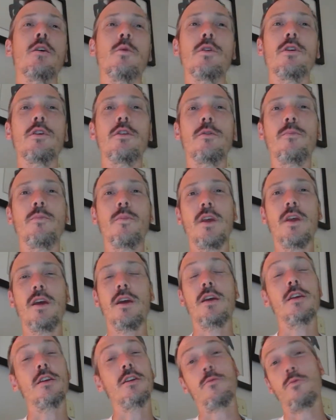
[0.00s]
Well,
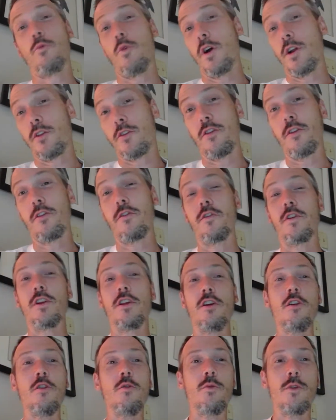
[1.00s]
watch this
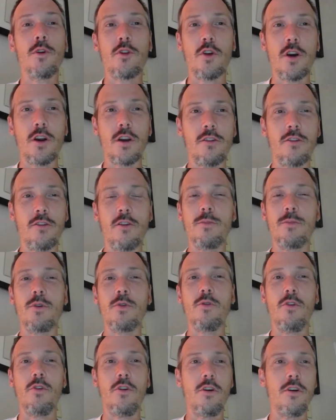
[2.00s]
video, which I assume
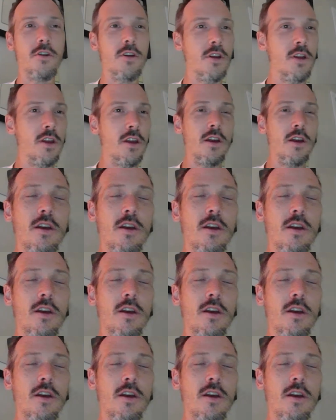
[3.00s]
you are.